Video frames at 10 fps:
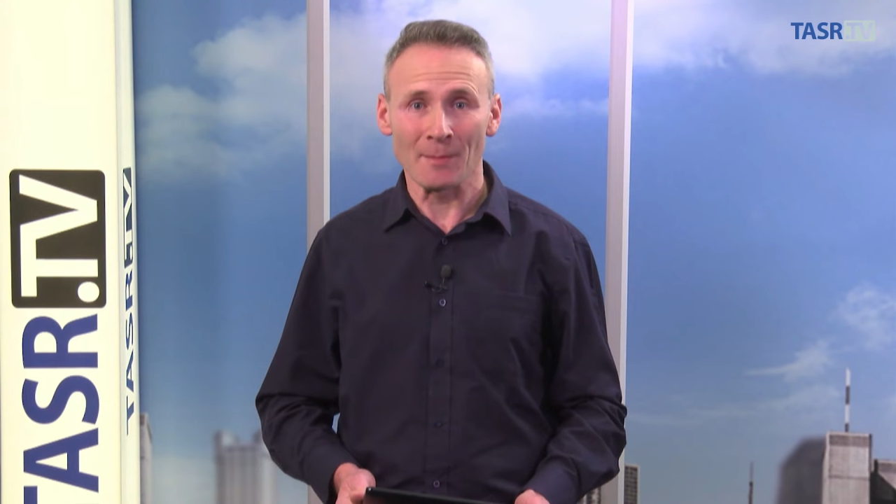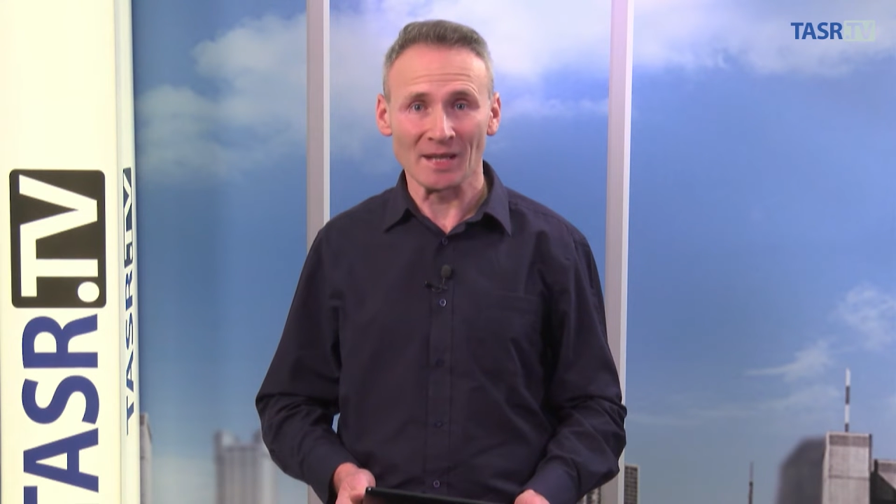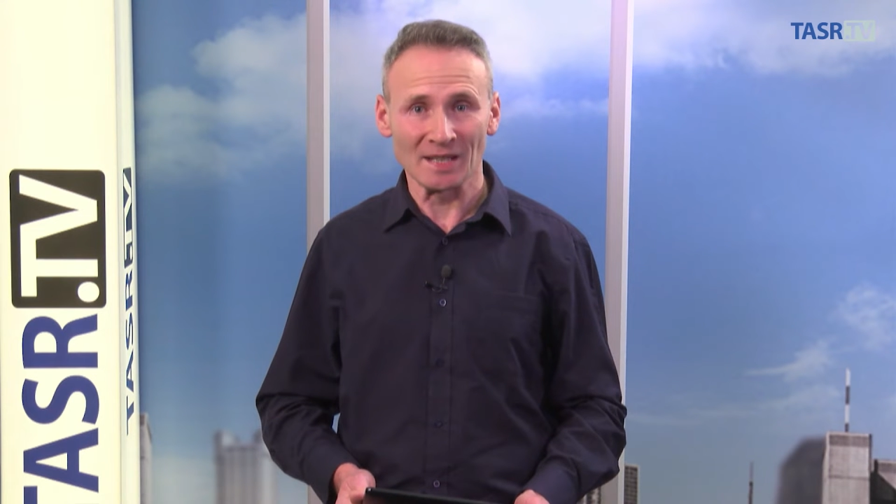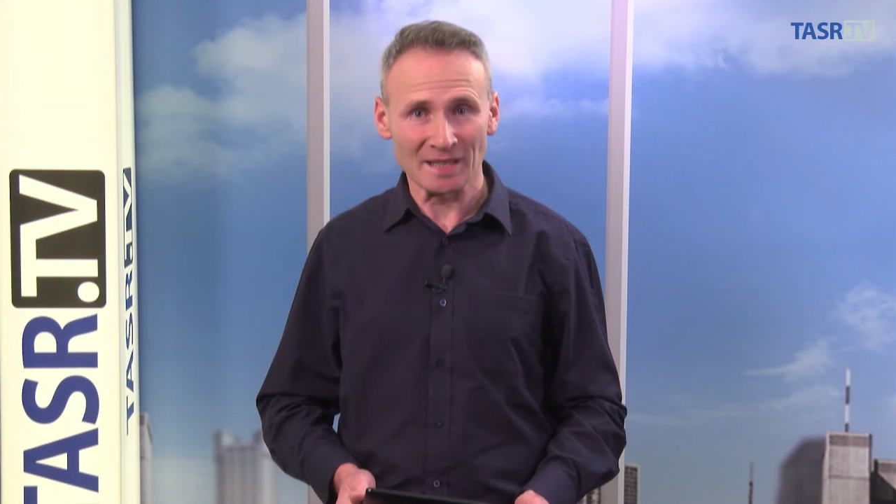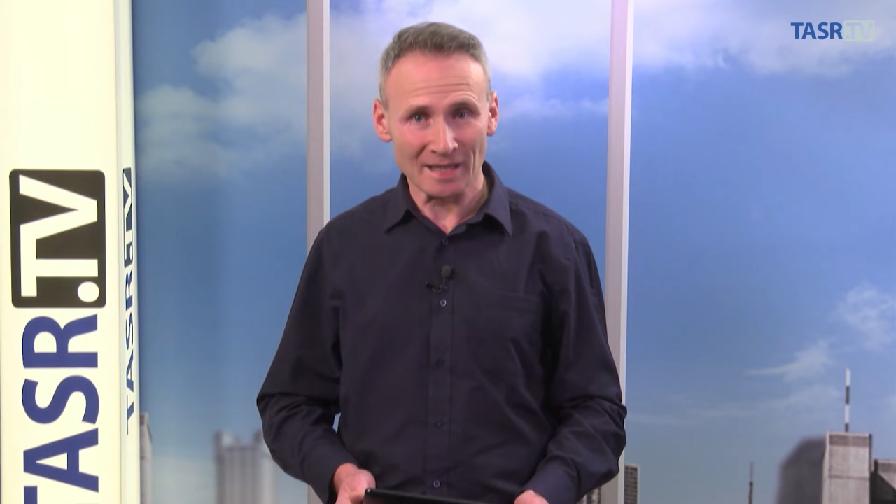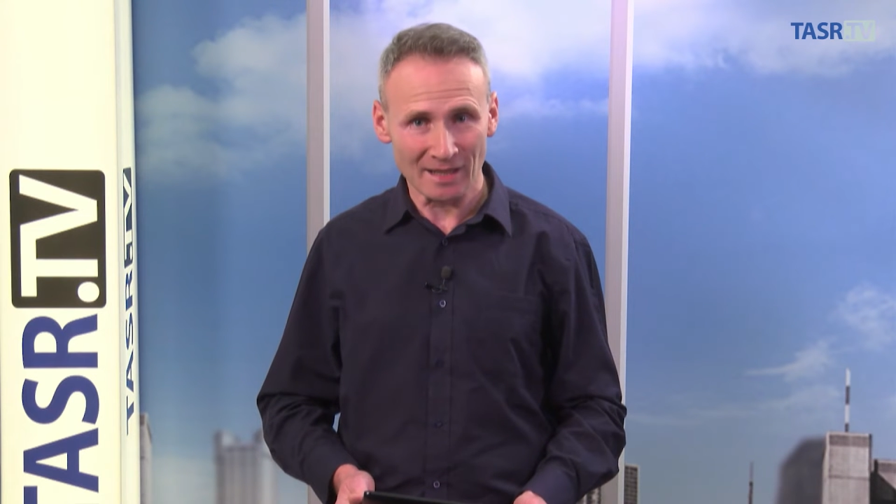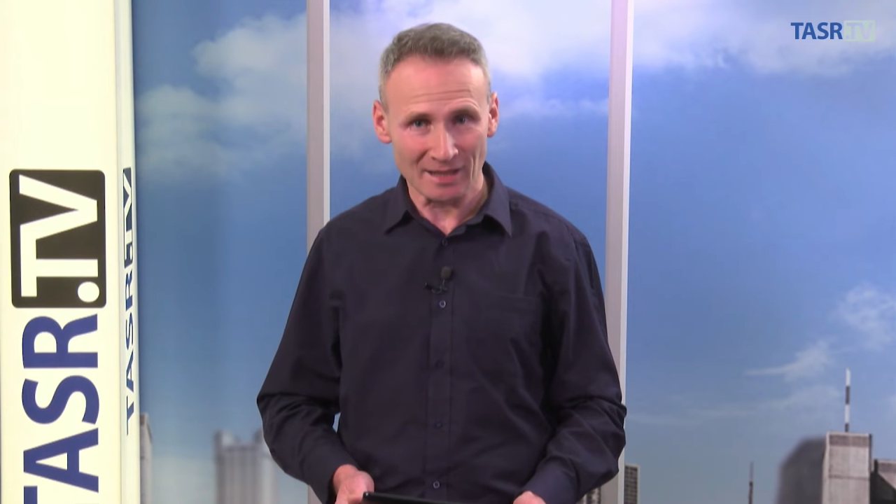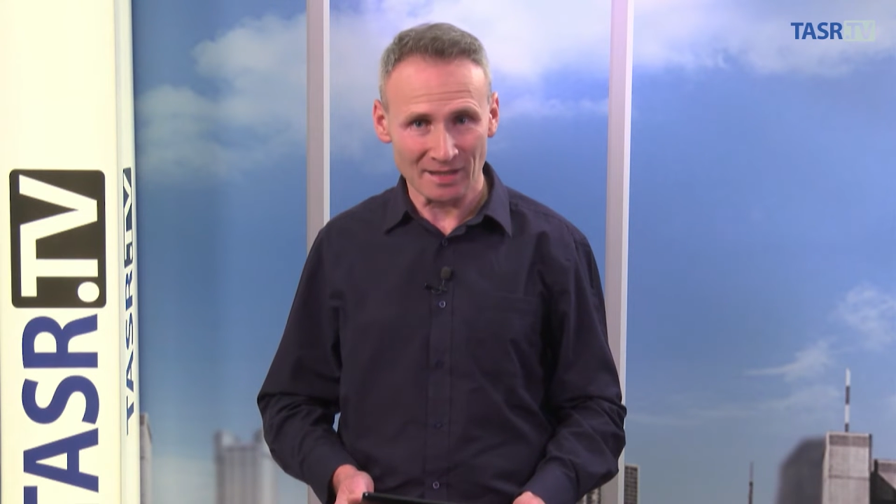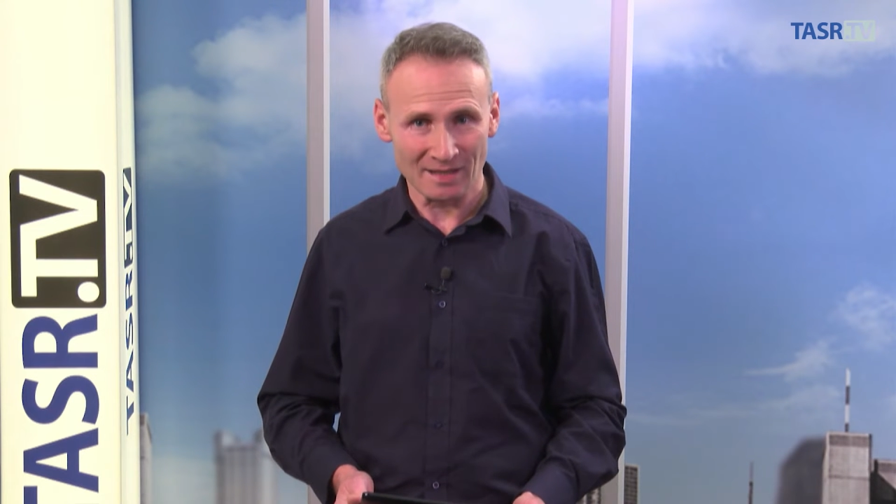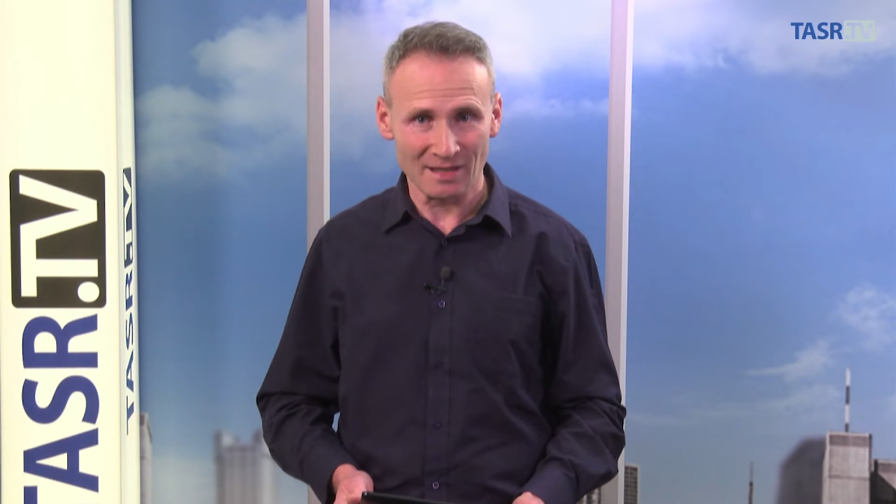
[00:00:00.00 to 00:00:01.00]

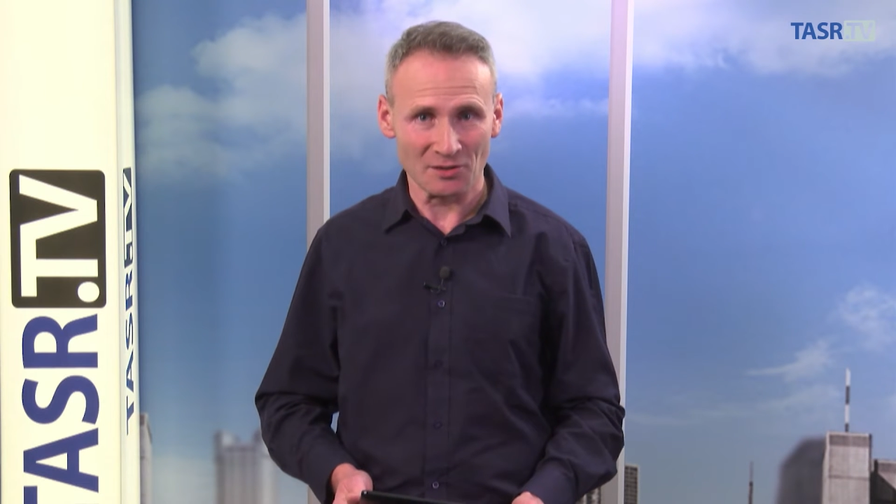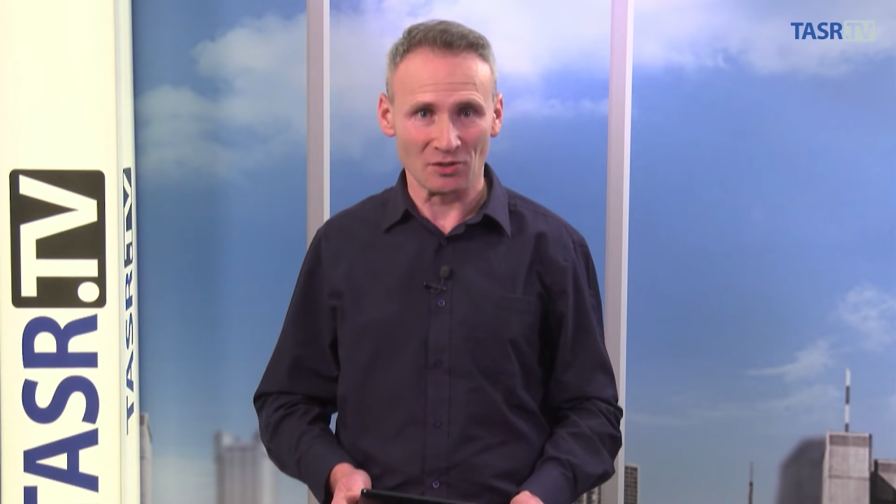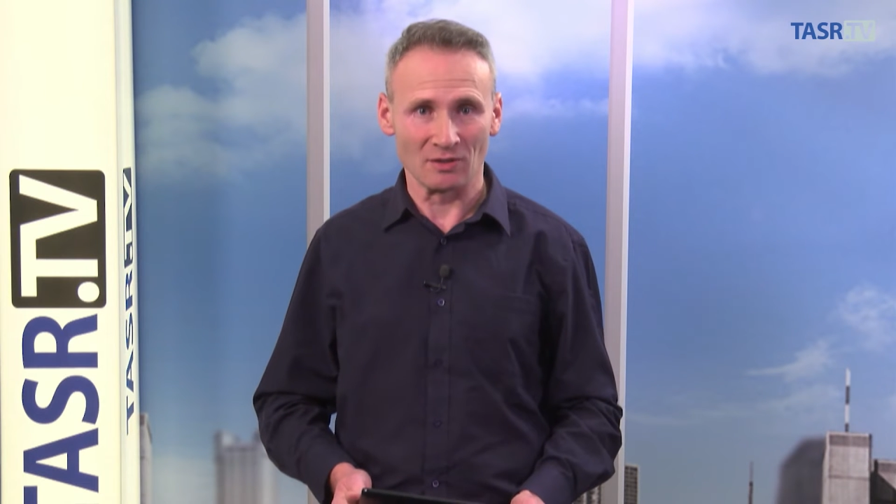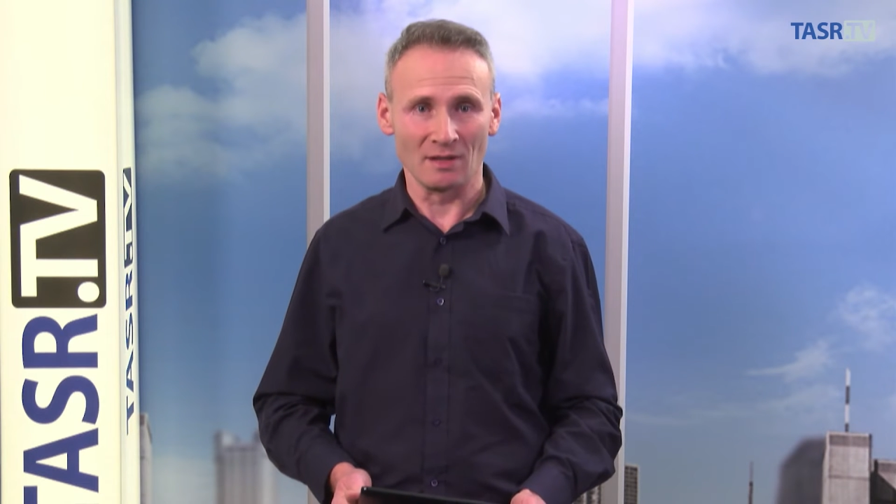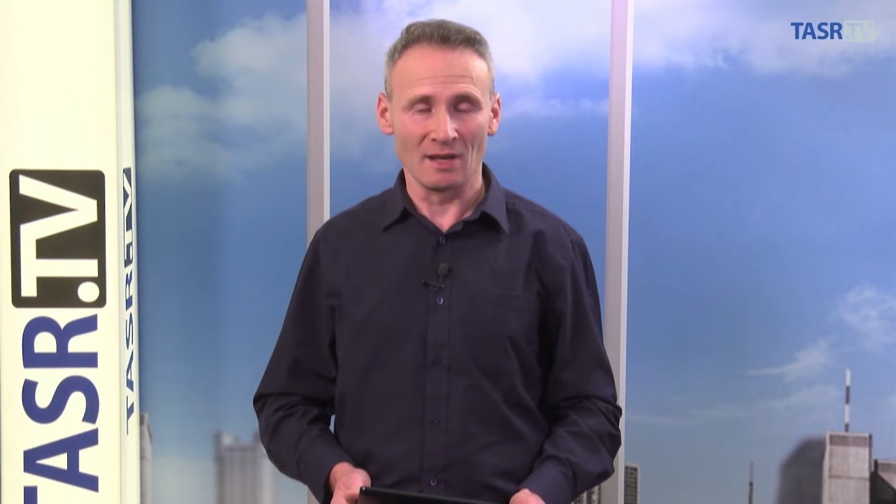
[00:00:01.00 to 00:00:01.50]
political decision.